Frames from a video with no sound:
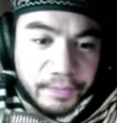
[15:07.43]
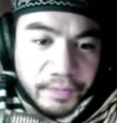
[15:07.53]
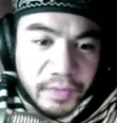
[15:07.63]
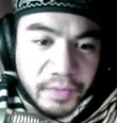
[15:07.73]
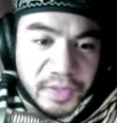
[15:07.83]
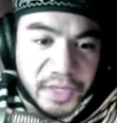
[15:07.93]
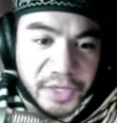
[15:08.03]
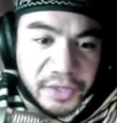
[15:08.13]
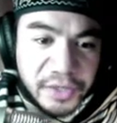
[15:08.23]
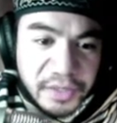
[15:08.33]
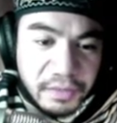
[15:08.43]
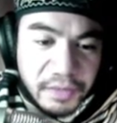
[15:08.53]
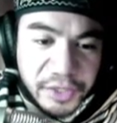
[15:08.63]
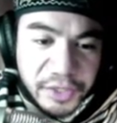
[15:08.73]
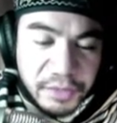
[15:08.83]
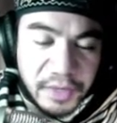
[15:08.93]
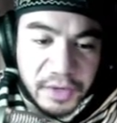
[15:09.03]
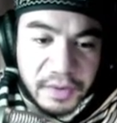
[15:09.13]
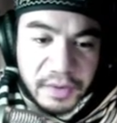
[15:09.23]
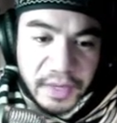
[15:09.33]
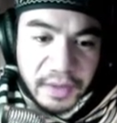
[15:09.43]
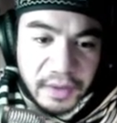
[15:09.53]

procedure. That's what we should be doing